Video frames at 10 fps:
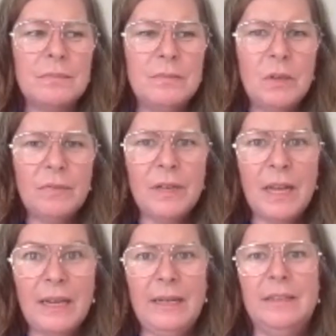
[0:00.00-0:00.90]
loving
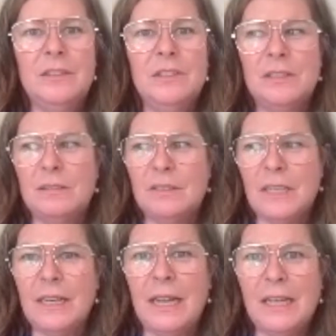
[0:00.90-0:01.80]
kindness,
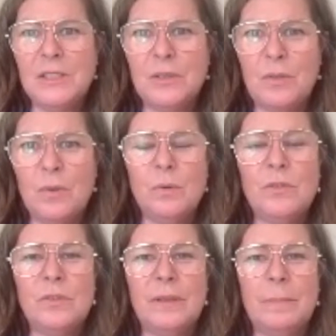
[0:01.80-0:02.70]
send nice thoughts
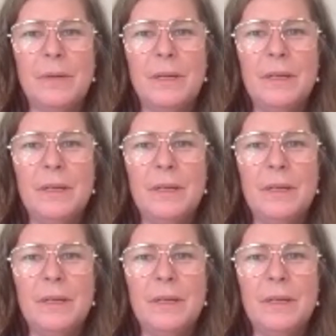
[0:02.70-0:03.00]
to them.